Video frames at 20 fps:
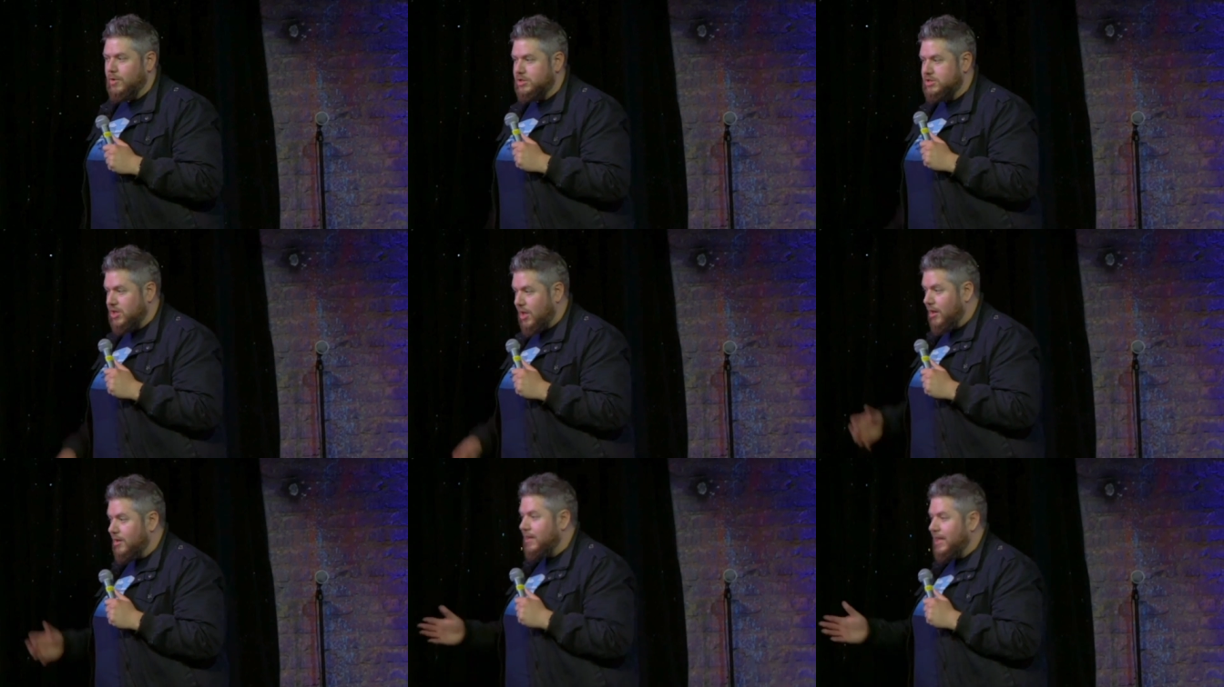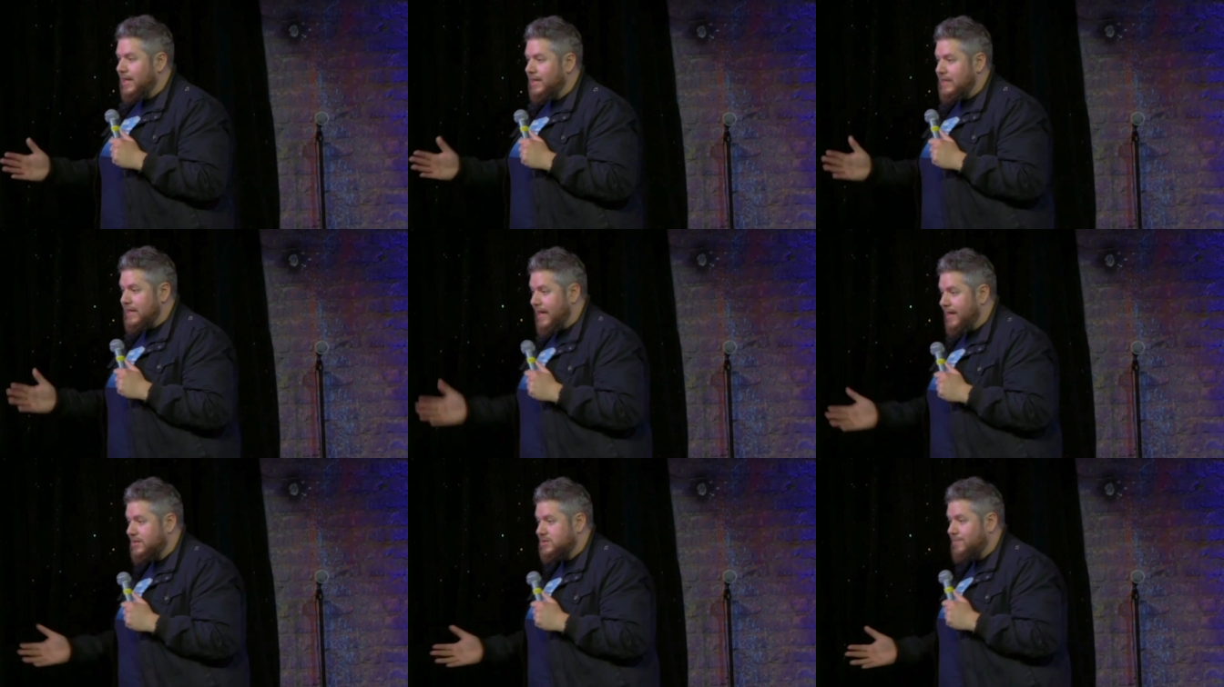But
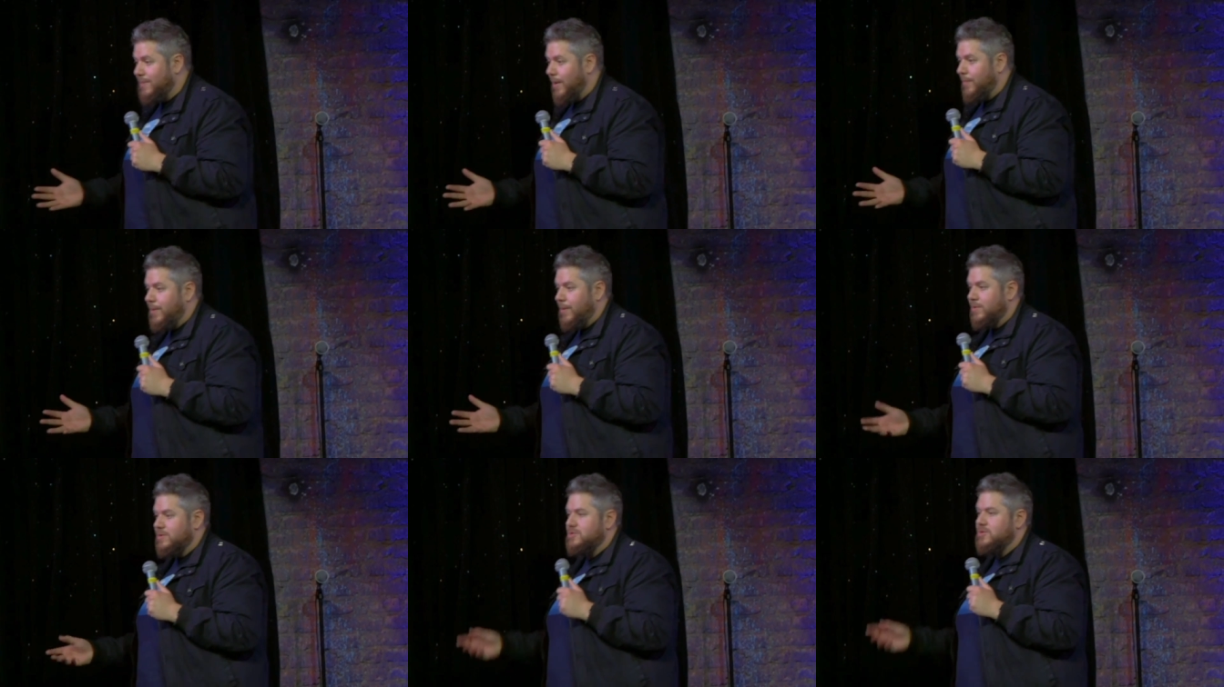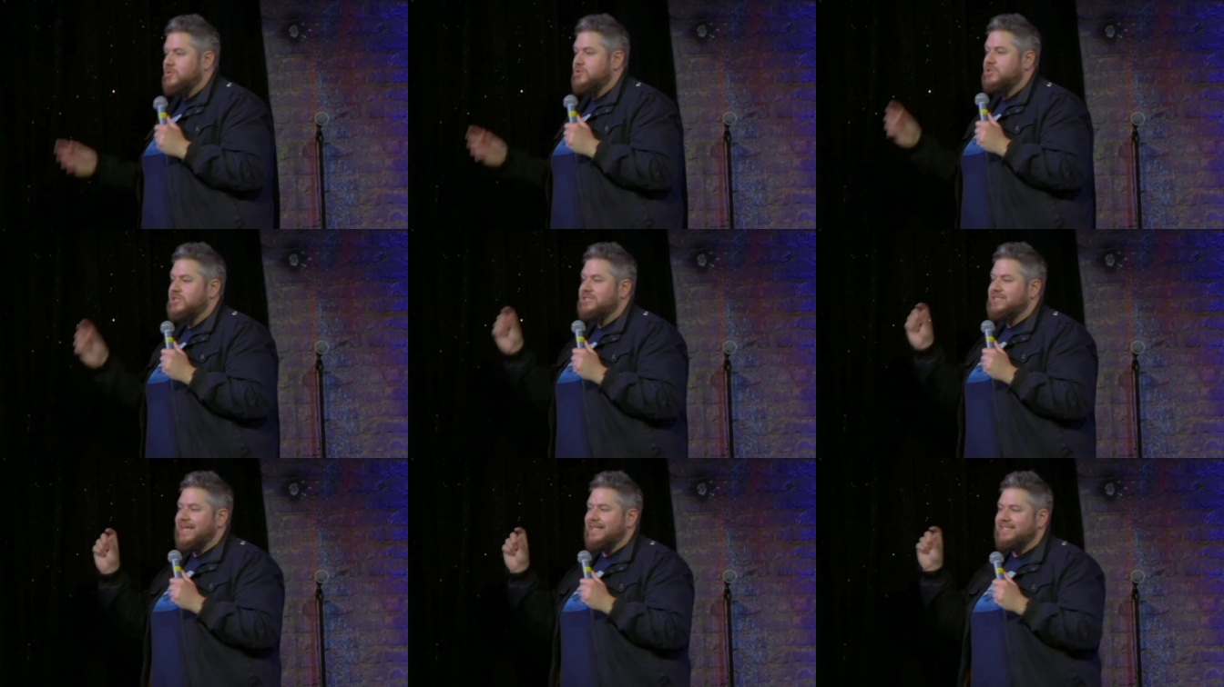Charlene cares about people, so
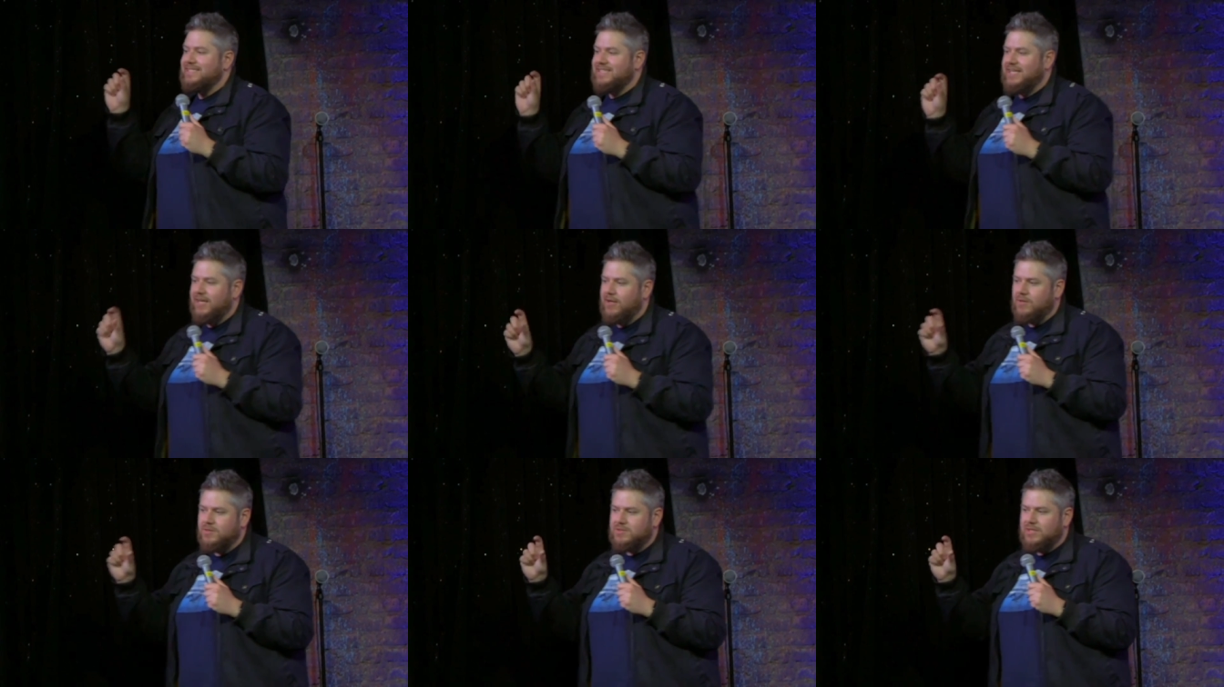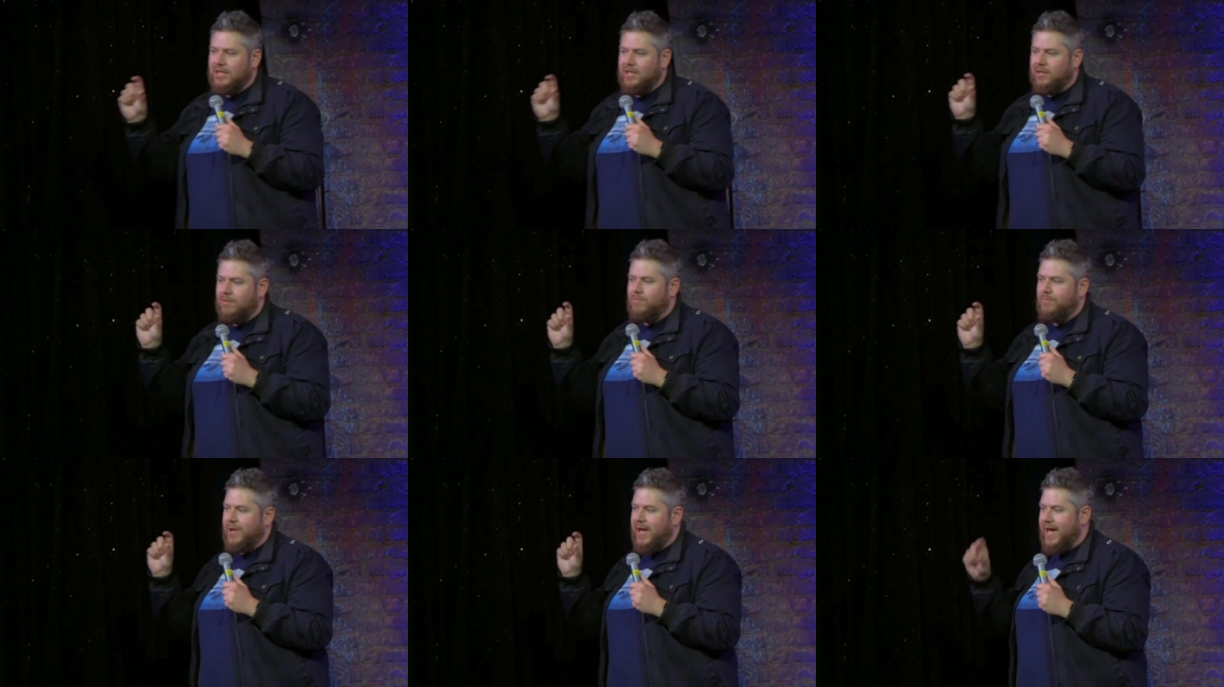she's got Skittles
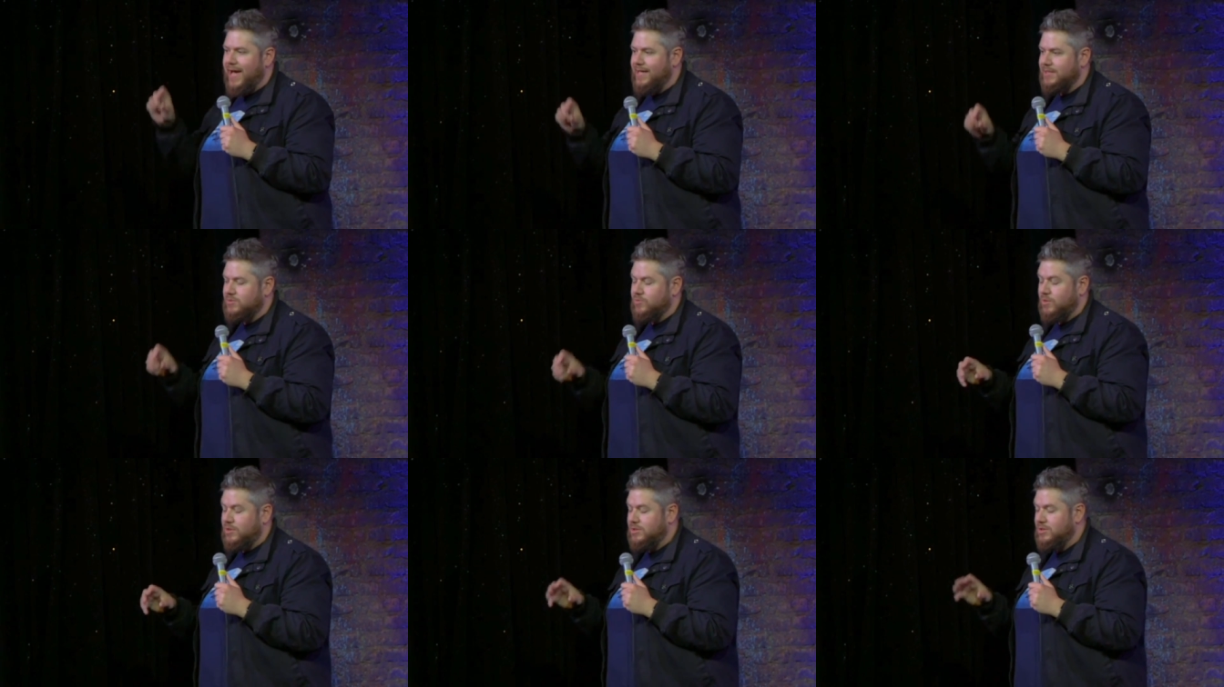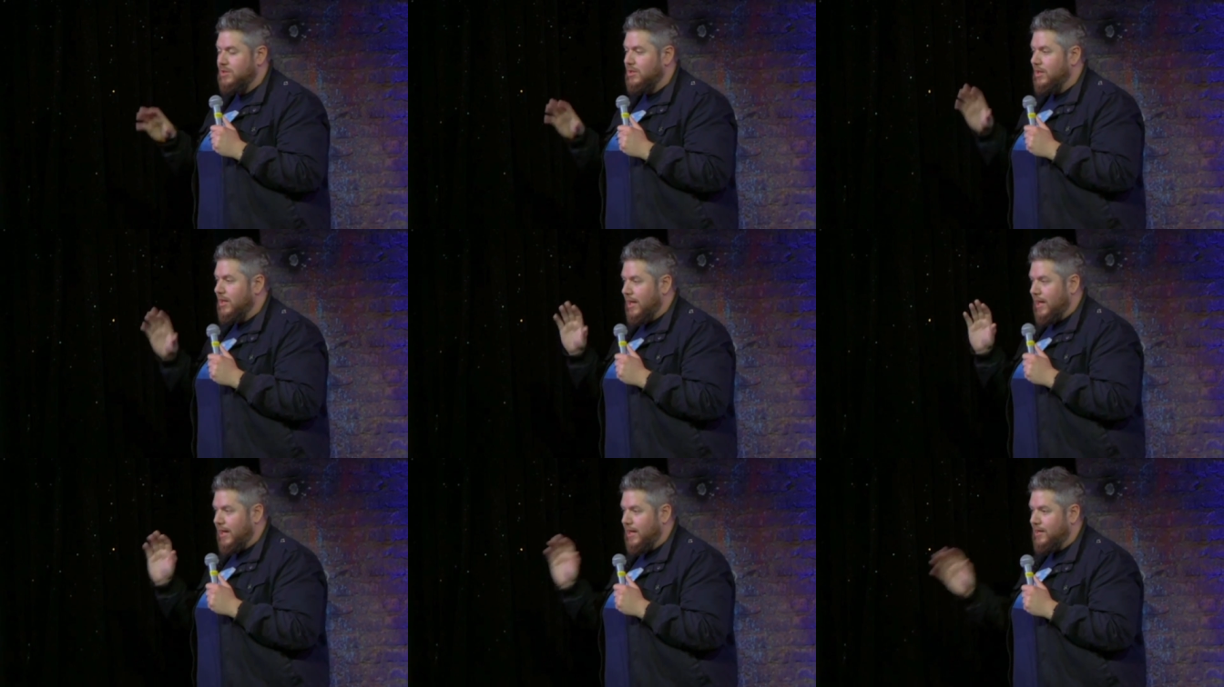in bags, which
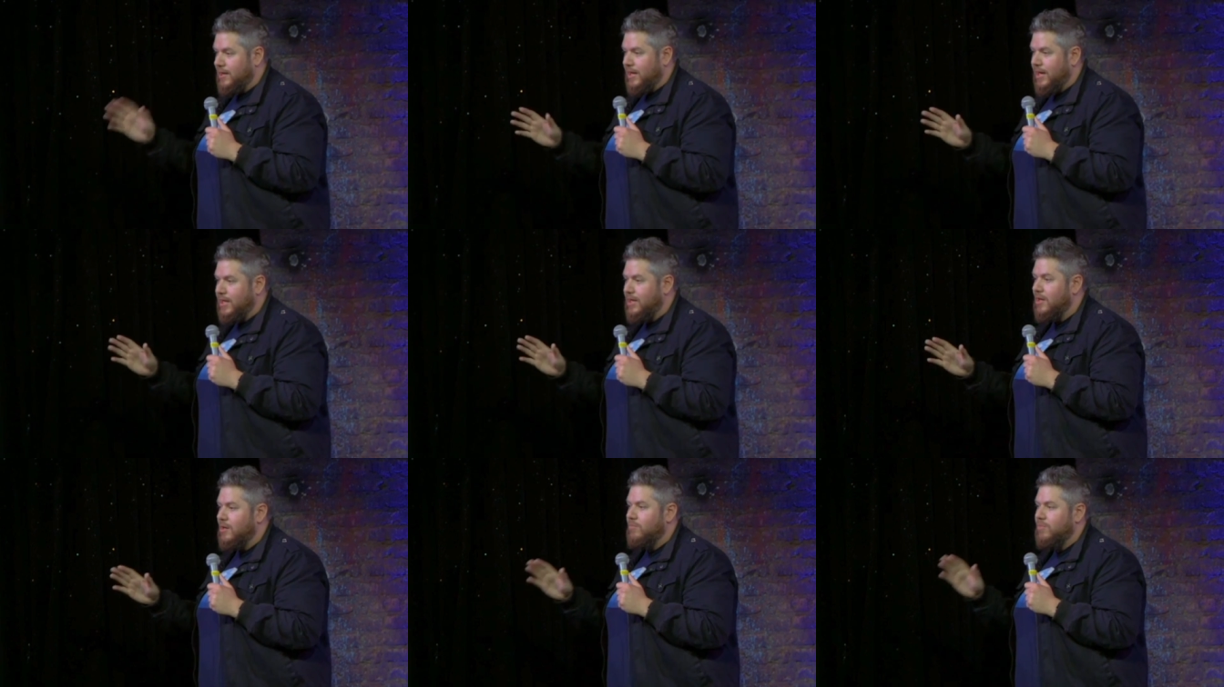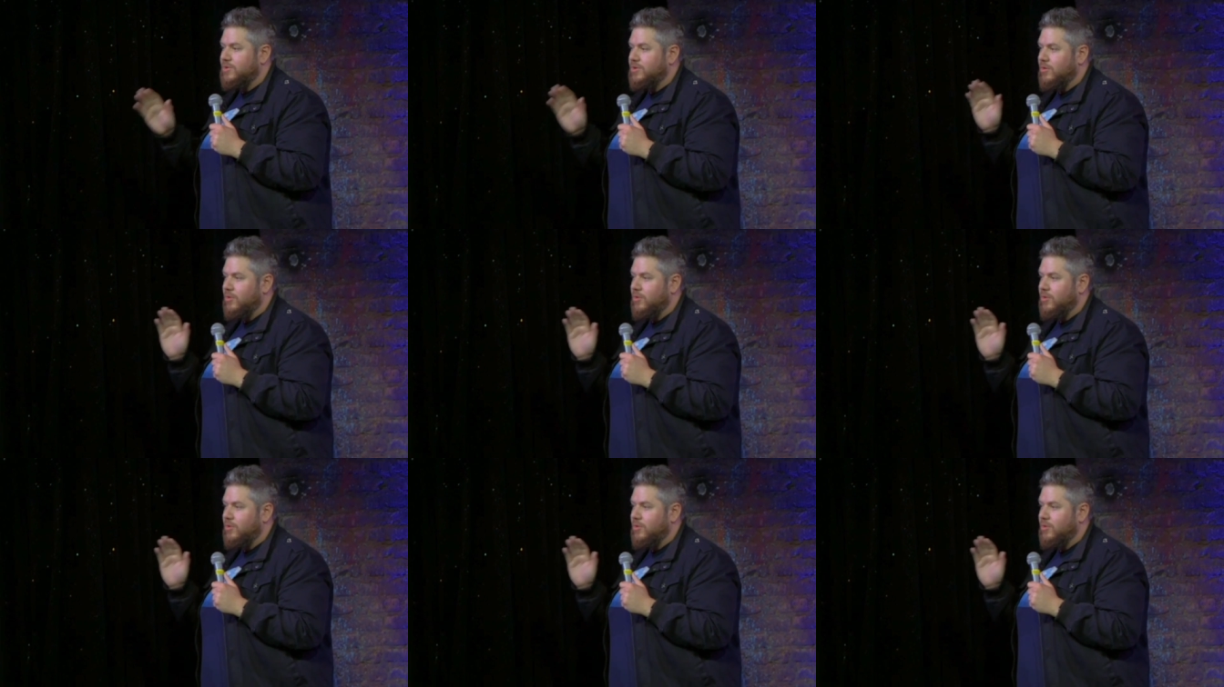I like.